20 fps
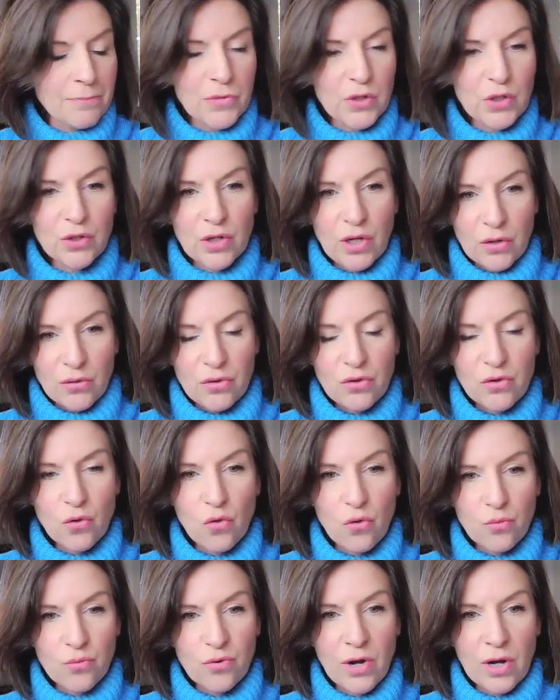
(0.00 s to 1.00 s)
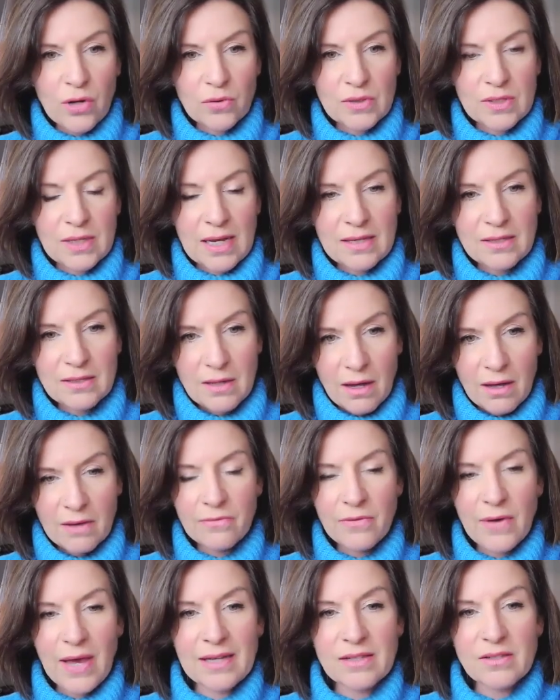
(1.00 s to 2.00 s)
thought process, like
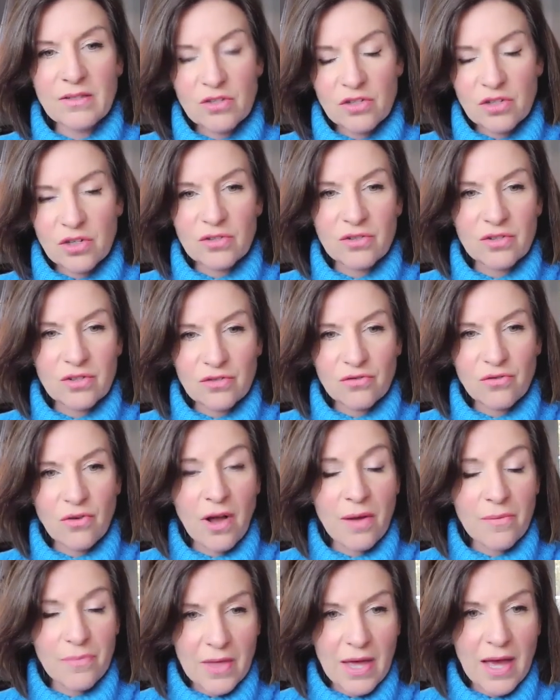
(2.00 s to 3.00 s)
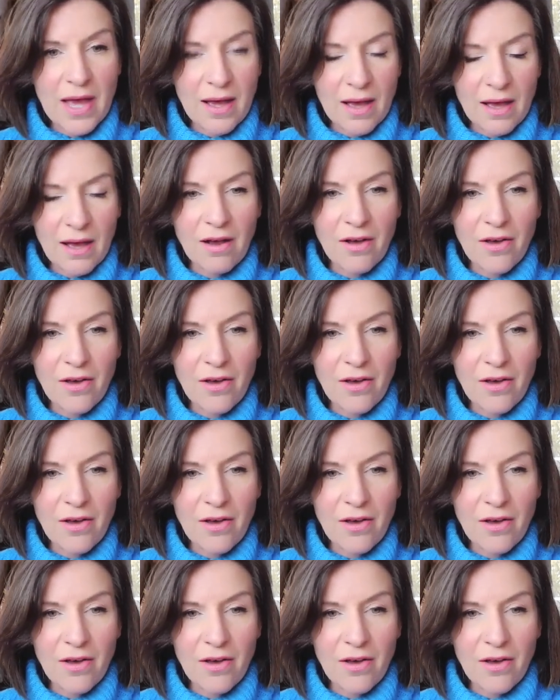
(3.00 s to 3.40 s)
Vex has just described there,